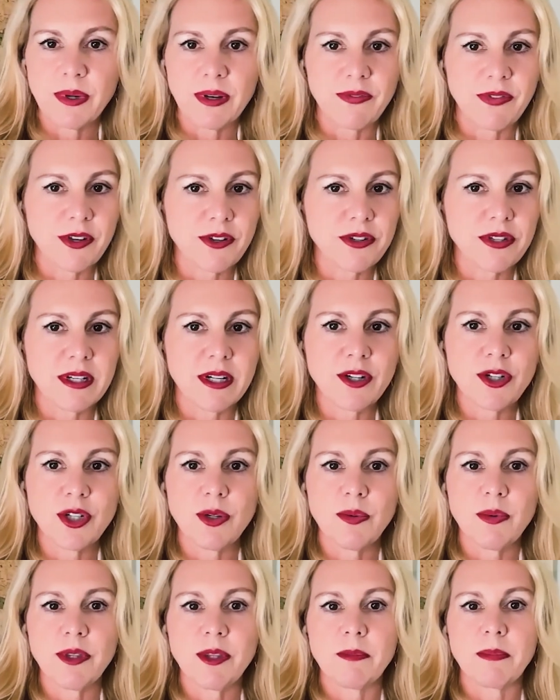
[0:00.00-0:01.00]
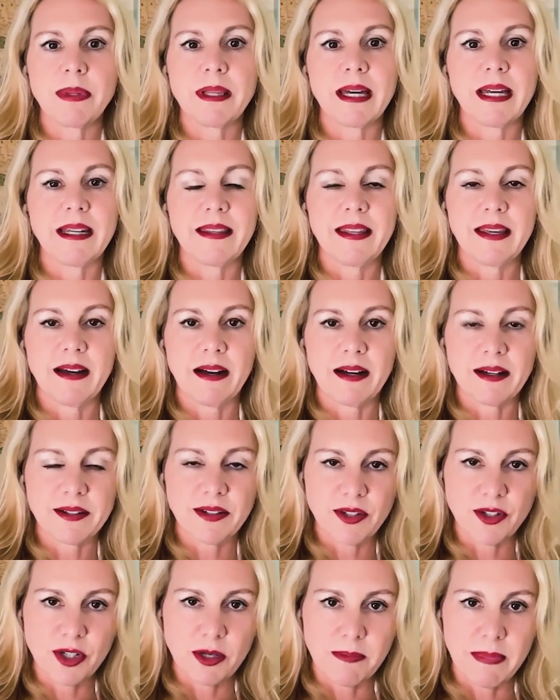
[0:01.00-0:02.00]
If there's an issue with the plane and the
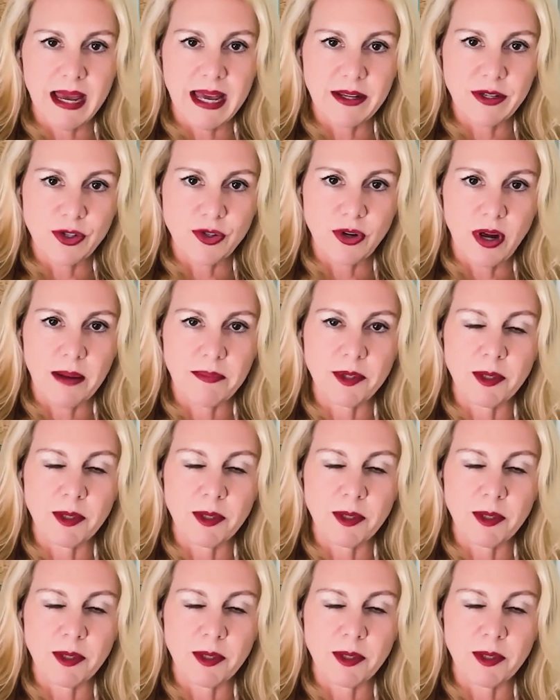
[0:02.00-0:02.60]
oxygen mask drop,